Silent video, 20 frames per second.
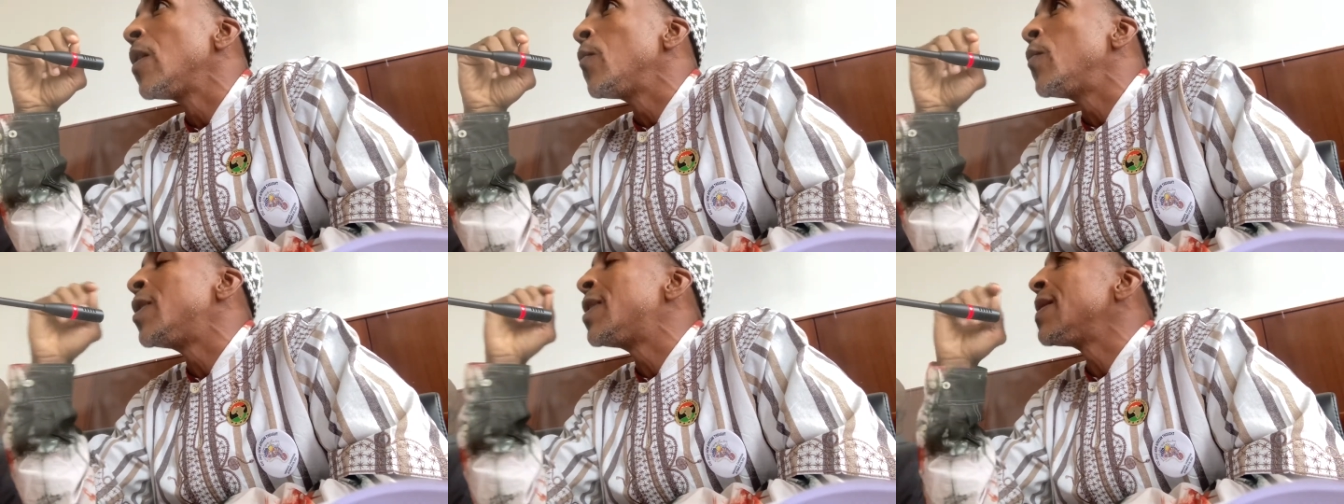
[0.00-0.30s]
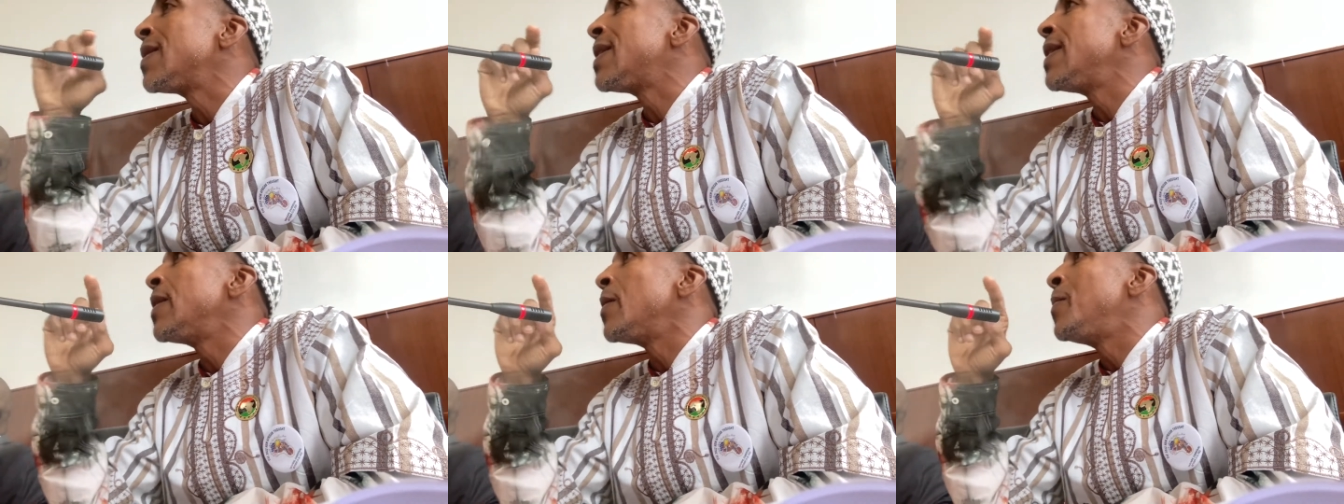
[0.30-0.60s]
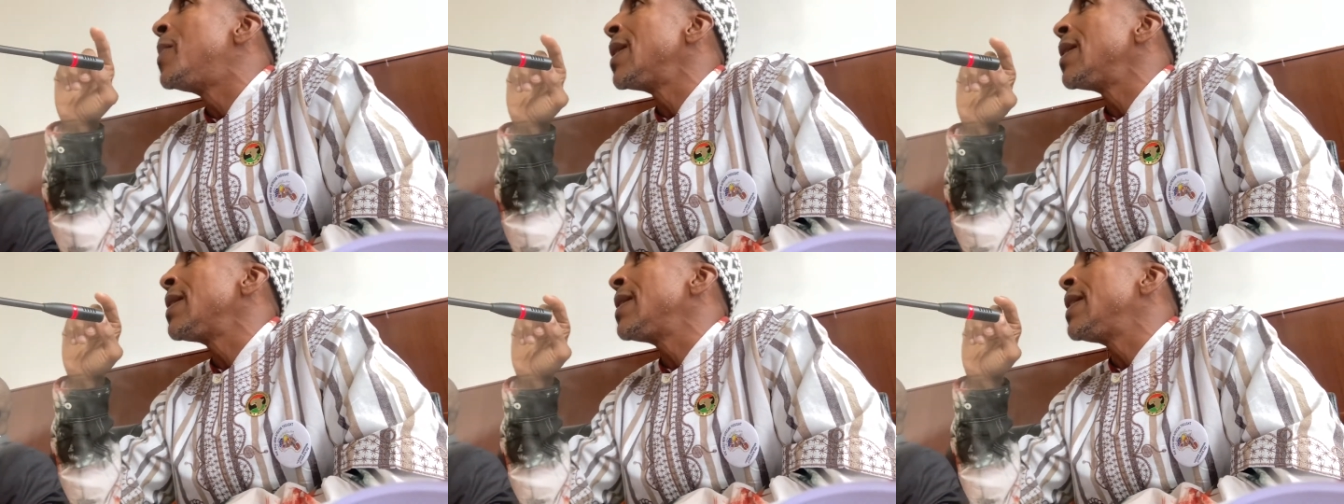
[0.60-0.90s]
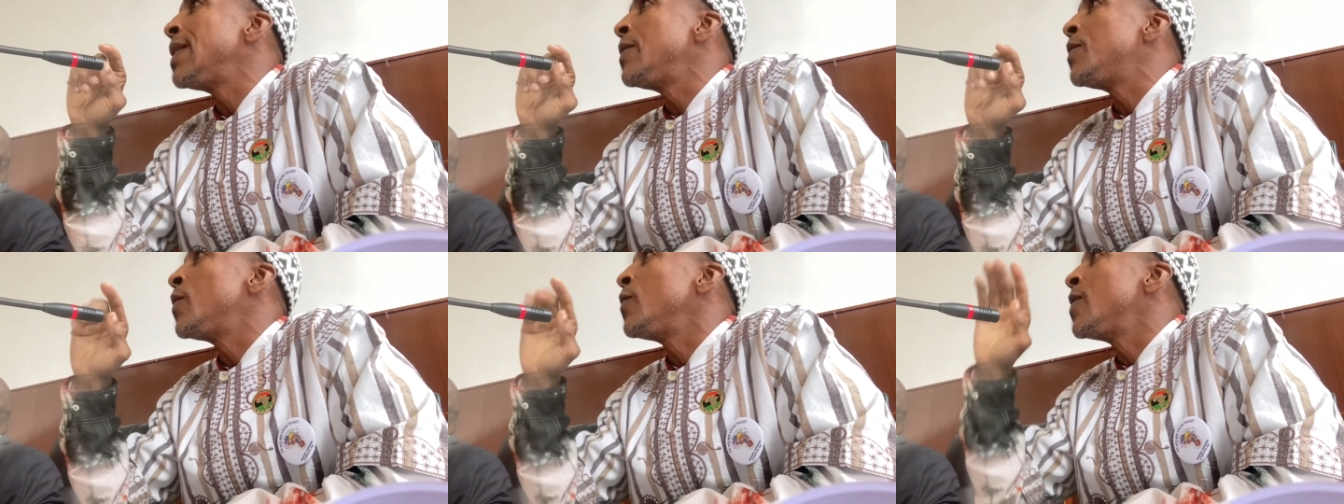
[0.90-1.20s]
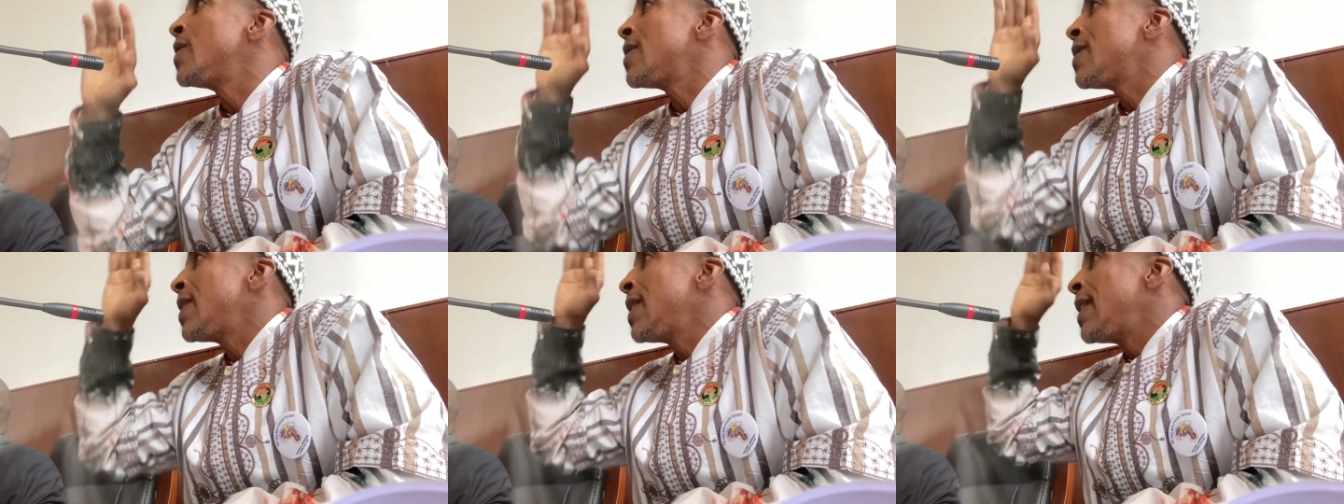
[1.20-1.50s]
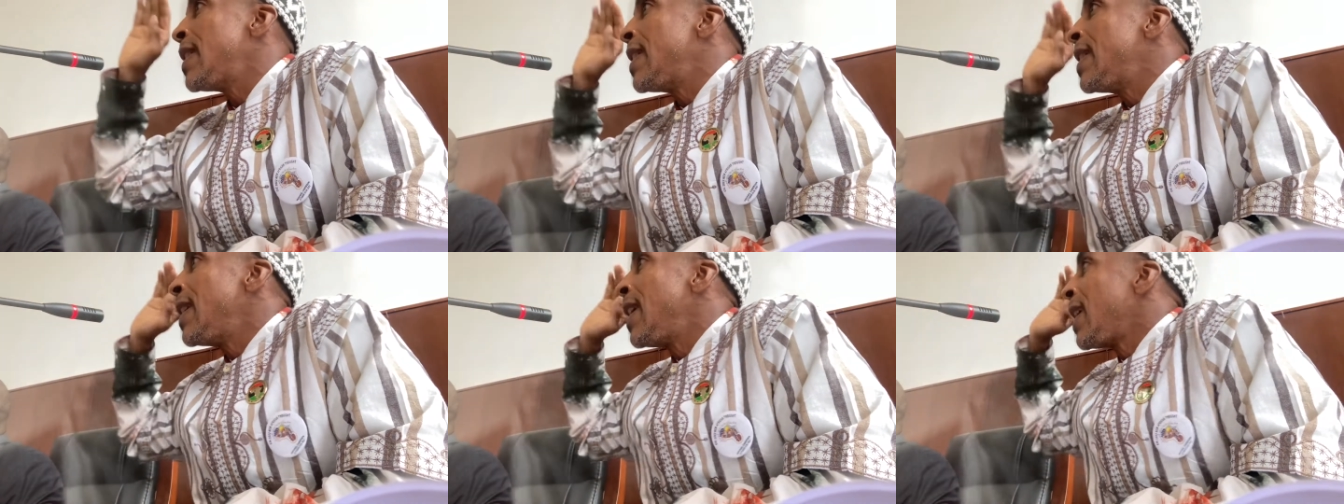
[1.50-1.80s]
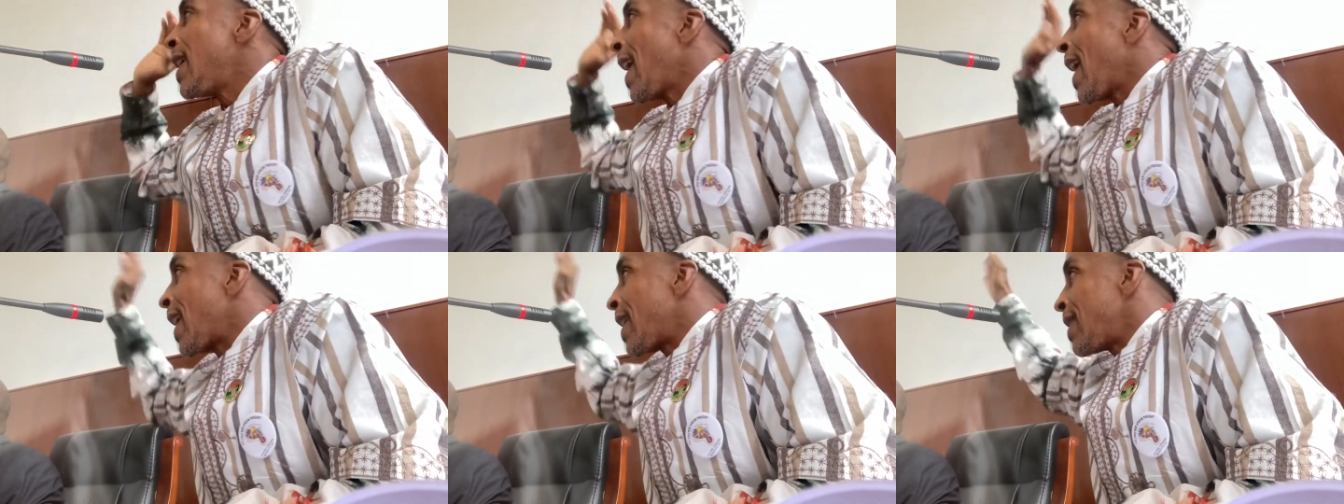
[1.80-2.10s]
which is the ability to
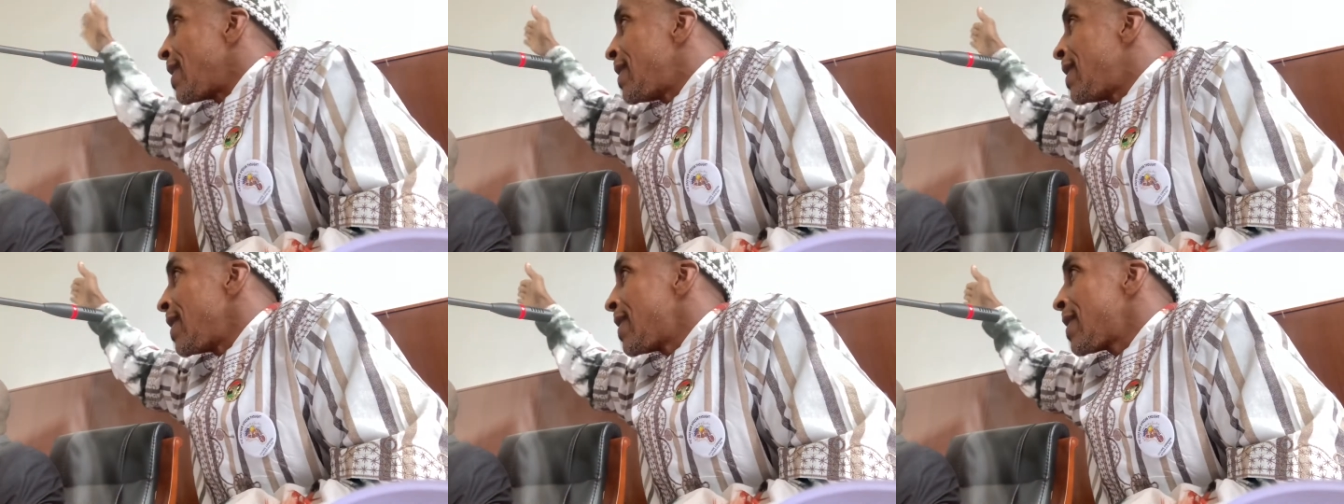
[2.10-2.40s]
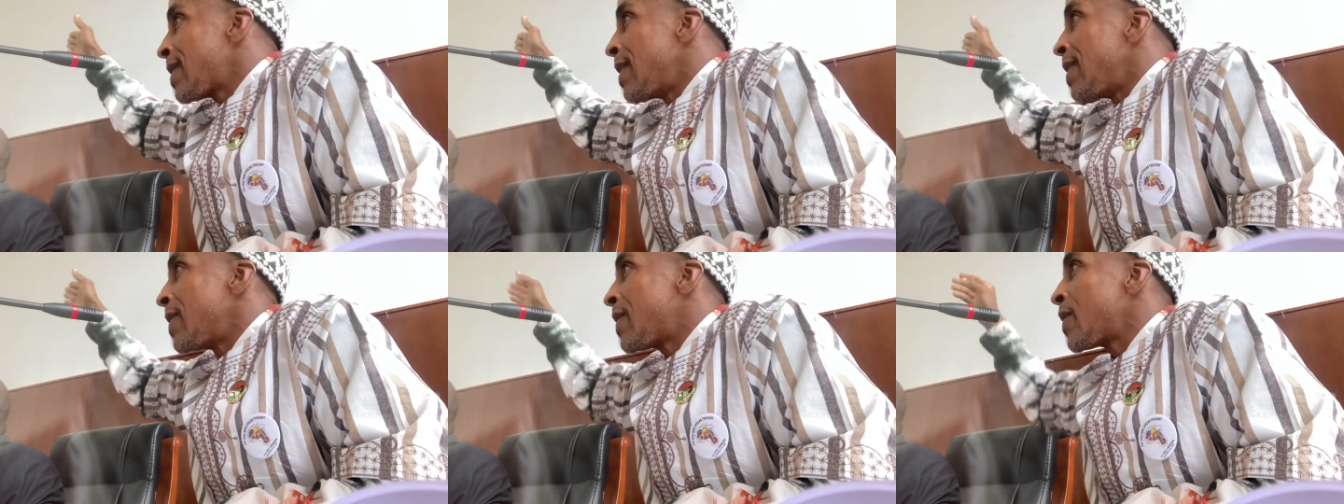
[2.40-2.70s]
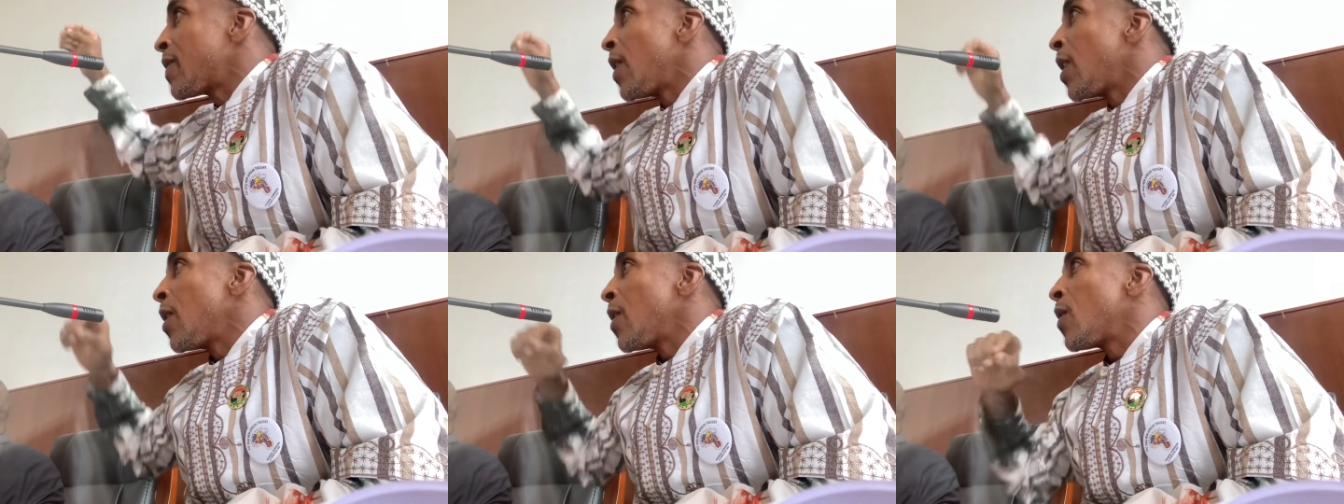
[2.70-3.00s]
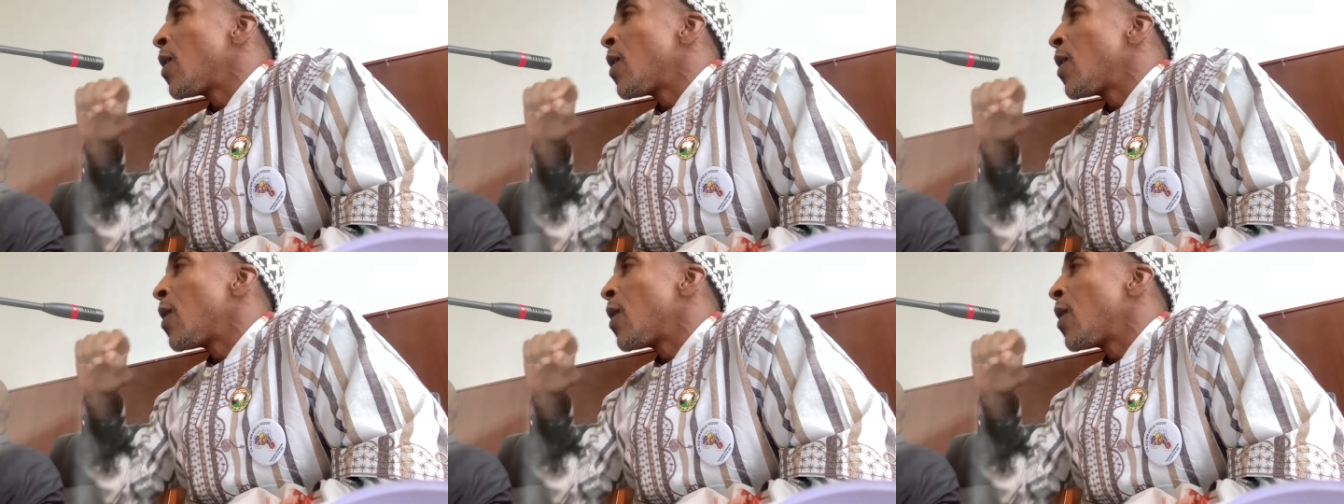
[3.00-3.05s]
see at a distance,